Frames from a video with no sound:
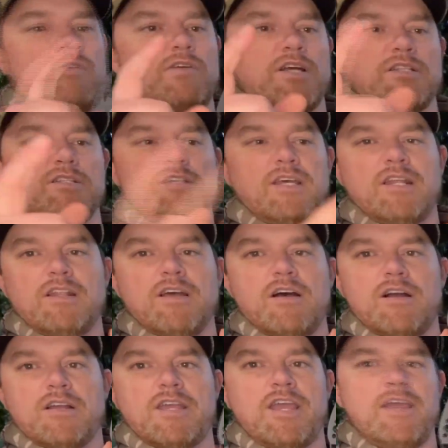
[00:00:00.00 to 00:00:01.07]
you got the
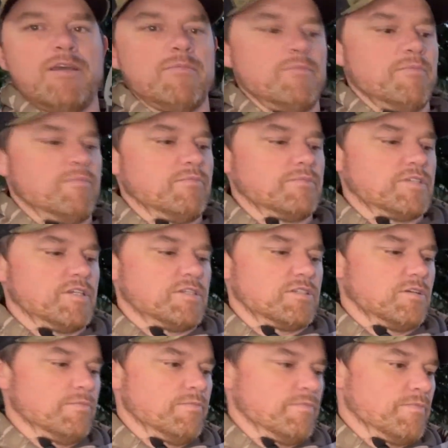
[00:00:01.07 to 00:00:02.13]
deadlock cam
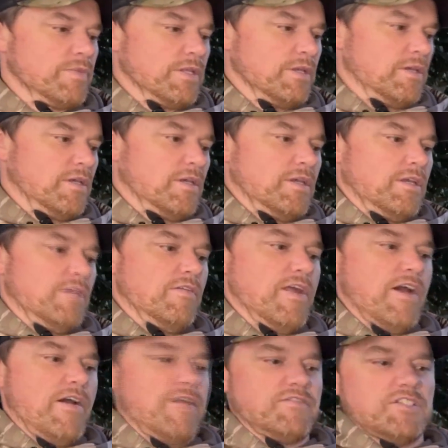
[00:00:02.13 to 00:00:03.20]
system. You
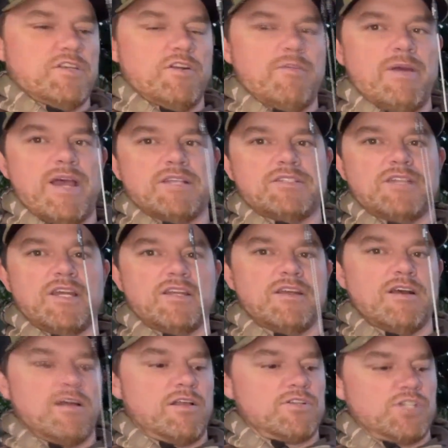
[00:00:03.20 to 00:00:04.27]
now have center mass
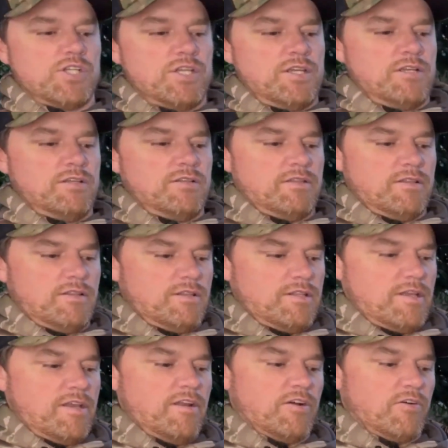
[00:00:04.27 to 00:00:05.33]
technology,
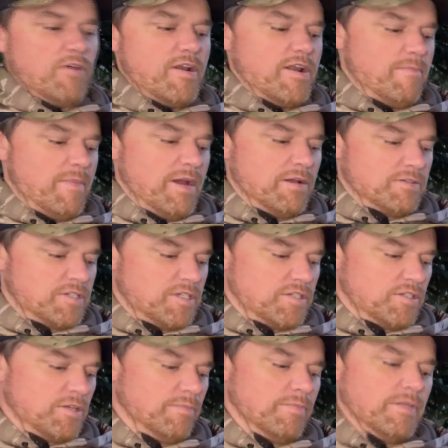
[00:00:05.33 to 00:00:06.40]
the integrated mount
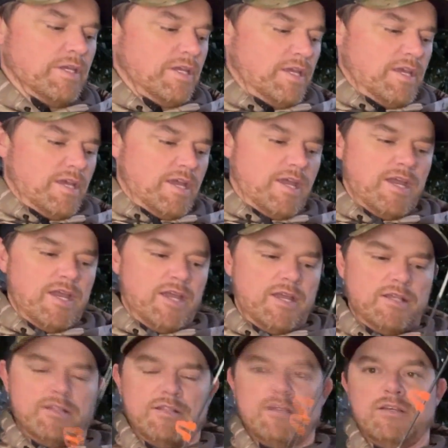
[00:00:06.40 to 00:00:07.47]
system,
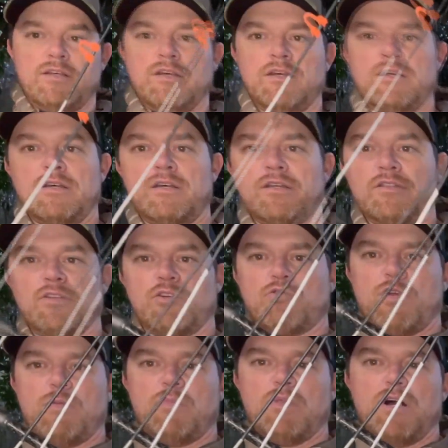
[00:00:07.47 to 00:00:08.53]
and the
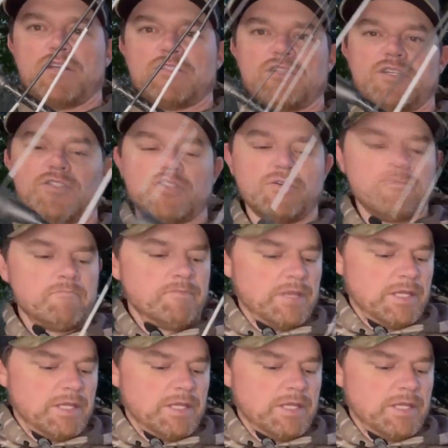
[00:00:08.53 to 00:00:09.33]
grip lock system.